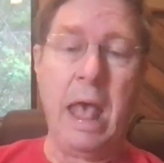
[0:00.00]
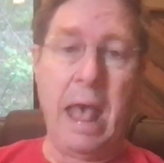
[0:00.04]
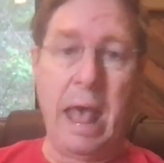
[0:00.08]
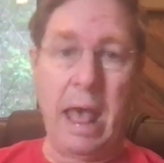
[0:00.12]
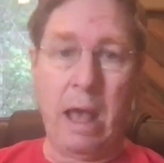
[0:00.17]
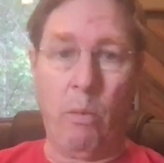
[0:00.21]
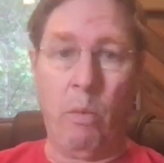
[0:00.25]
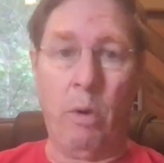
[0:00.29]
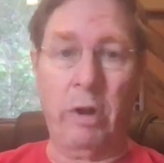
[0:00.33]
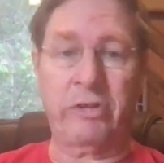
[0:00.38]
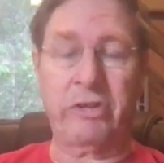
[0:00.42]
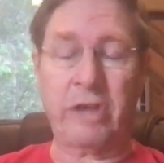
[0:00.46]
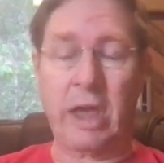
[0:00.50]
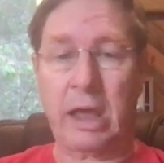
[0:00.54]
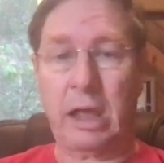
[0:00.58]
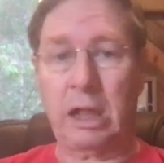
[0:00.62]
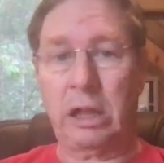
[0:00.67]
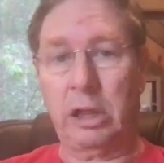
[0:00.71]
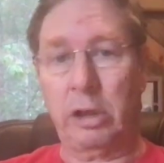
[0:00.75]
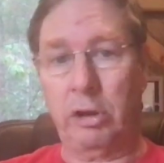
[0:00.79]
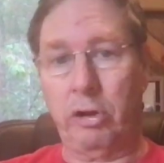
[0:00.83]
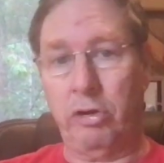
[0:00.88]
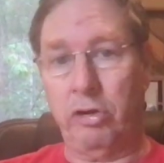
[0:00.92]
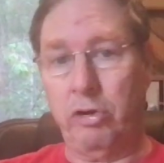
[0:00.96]
And once I
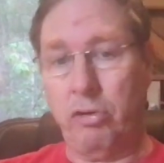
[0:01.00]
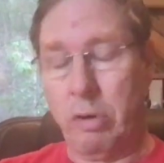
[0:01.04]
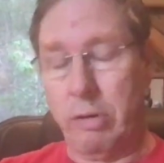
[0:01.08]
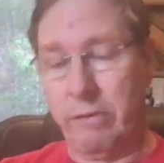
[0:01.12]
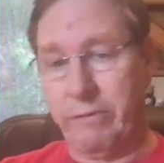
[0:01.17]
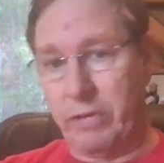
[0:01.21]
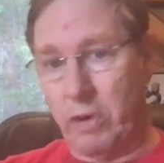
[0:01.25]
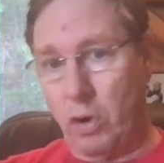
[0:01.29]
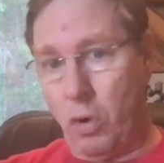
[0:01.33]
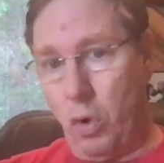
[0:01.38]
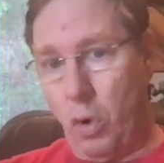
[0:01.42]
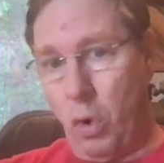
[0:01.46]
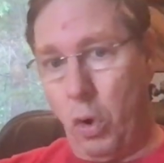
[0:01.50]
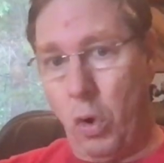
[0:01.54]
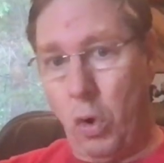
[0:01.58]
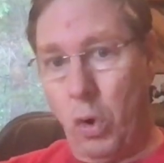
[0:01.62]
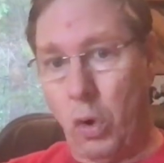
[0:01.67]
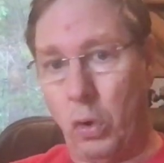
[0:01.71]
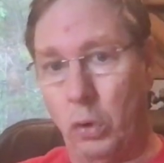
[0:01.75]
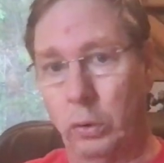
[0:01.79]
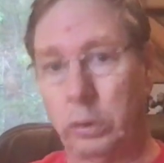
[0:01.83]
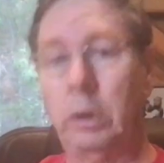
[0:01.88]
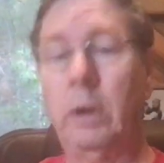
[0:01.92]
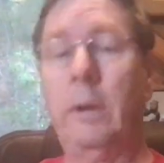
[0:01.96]
clear you of the
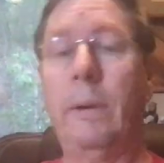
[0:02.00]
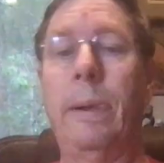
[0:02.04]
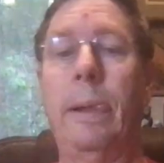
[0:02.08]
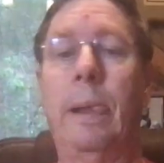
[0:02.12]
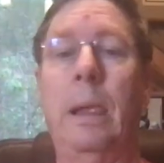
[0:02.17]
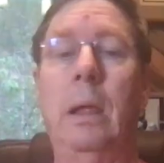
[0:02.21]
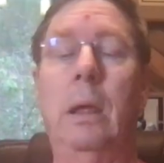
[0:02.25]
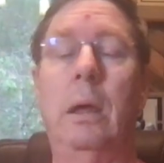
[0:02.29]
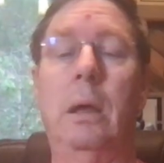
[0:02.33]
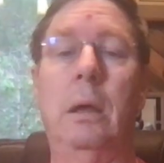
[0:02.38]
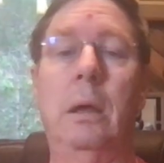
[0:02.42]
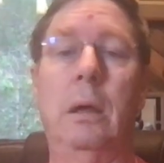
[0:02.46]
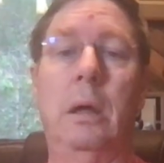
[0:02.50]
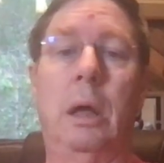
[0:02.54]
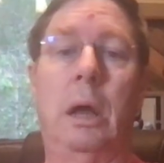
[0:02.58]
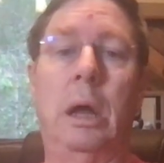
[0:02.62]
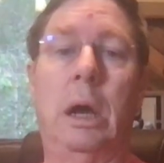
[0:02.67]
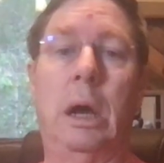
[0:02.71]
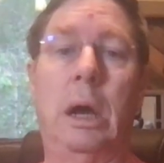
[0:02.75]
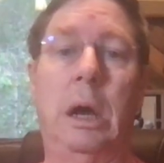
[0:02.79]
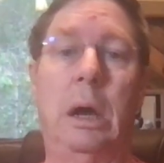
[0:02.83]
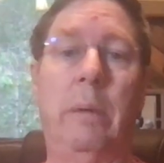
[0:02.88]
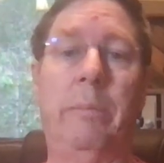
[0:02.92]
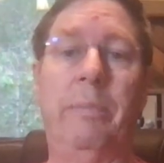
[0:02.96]
hold,
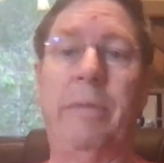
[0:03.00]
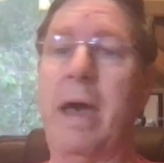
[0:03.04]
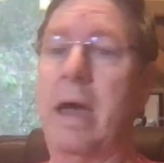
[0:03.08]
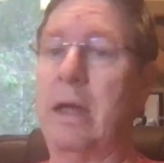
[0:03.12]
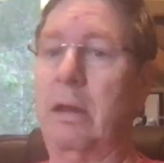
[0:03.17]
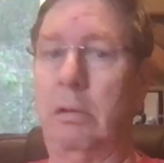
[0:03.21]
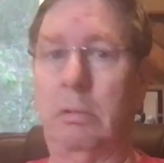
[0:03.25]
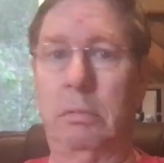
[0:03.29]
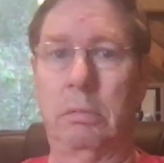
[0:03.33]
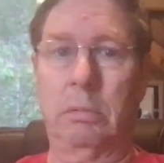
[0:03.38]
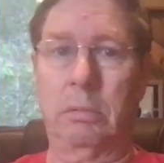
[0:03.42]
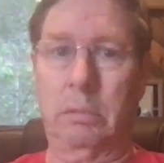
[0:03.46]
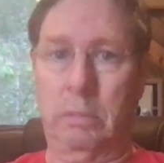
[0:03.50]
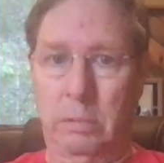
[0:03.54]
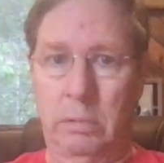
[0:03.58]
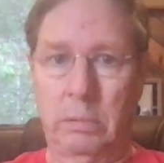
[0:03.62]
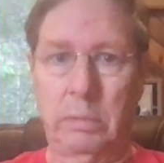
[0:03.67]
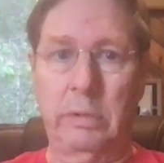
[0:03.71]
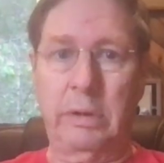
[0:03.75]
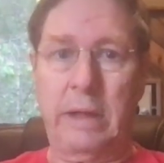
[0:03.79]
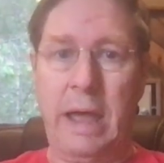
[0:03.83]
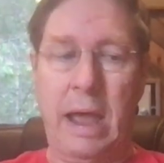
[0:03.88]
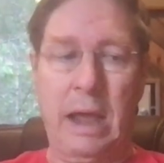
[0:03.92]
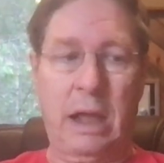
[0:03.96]
that
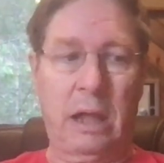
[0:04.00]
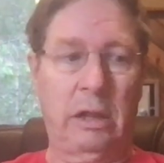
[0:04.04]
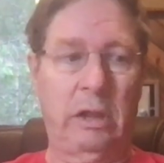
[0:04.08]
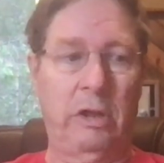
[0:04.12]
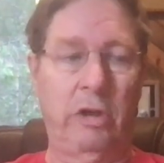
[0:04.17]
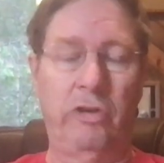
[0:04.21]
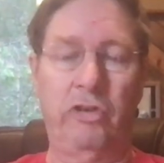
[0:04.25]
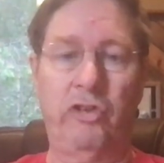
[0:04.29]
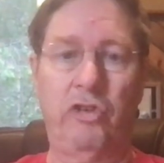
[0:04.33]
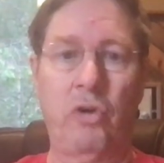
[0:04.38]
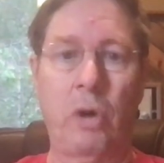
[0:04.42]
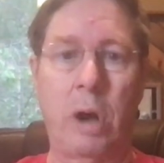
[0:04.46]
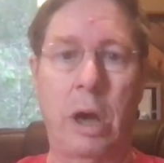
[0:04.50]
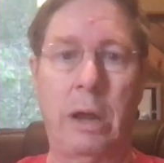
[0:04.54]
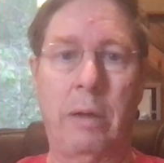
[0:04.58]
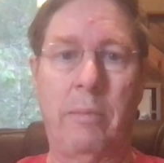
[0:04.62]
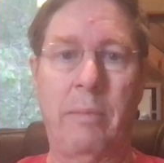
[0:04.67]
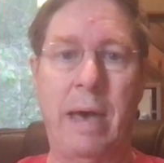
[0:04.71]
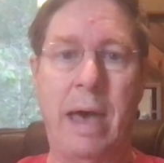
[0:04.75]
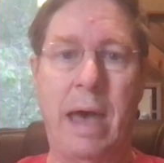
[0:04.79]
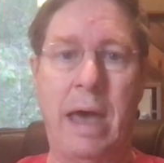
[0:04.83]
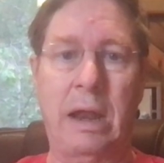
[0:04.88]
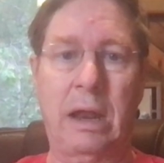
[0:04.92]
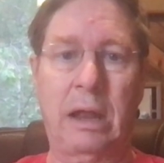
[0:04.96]
clears you
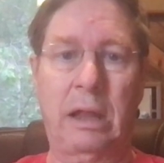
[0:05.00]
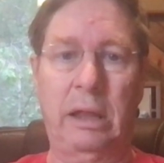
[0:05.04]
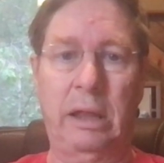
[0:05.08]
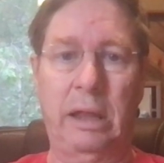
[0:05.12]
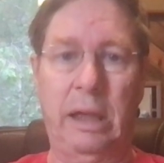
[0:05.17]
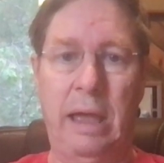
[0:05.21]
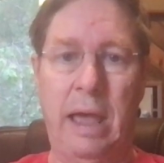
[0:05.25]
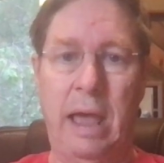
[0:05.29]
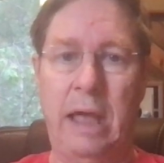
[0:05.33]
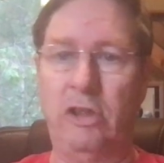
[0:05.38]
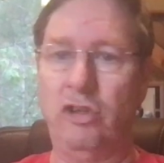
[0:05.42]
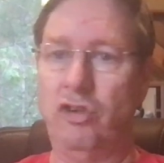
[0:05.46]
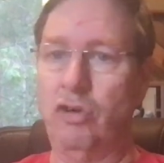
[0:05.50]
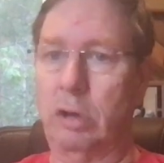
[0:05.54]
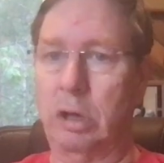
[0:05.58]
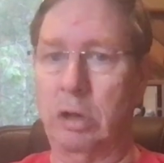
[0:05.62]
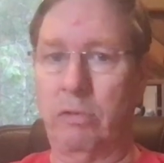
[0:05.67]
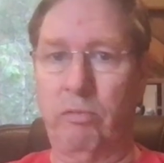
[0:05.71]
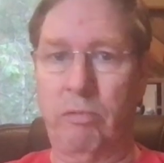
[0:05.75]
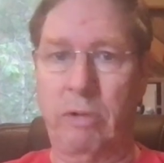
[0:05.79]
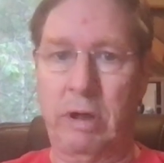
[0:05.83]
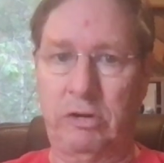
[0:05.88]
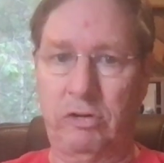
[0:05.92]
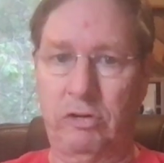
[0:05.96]
automatically, and you
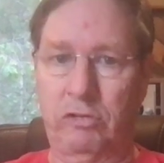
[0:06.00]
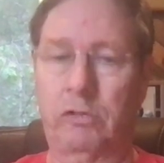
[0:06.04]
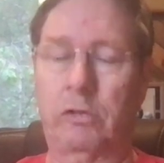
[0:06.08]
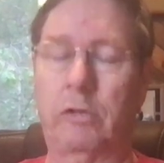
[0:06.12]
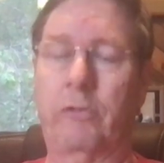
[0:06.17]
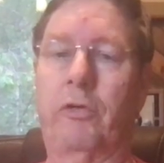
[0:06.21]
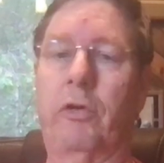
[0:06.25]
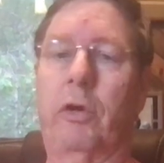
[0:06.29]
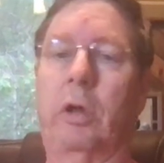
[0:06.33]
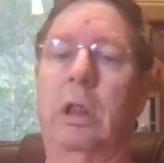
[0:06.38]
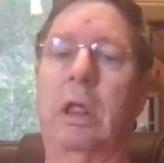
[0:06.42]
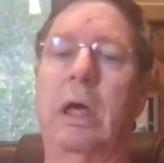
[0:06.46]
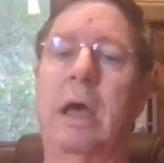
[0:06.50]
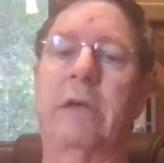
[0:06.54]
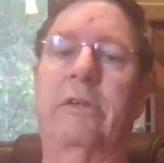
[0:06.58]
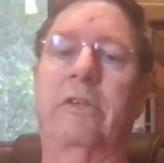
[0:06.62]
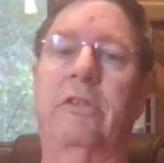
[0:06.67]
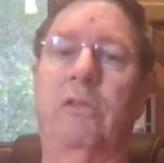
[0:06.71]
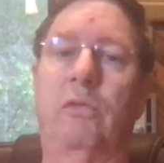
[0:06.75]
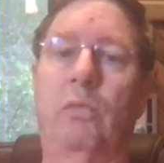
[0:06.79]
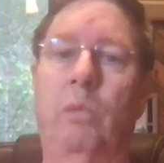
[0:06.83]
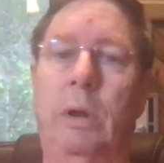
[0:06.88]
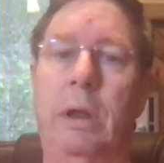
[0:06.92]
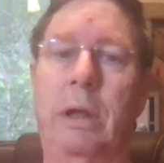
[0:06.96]
can register for
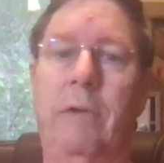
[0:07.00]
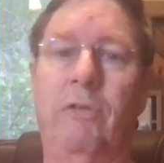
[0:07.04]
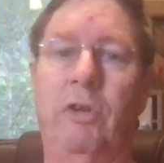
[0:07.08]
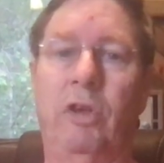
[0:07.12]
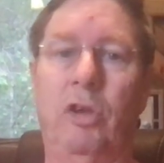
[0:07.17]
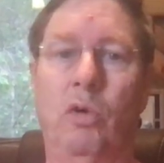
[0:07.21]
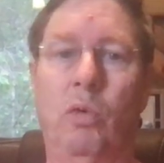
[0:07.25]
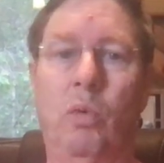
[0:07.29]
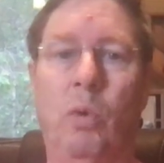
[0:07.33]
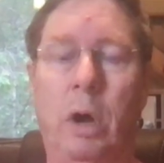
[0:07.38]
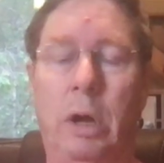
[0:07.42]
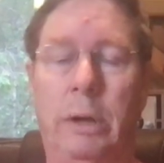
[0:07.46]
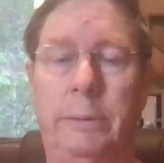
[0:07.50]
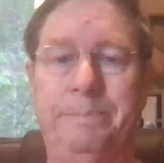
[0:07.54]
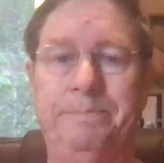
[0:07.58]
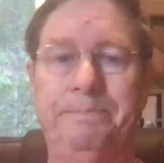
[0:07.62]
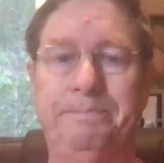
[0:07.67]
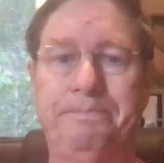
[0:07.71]
classes whenever you want.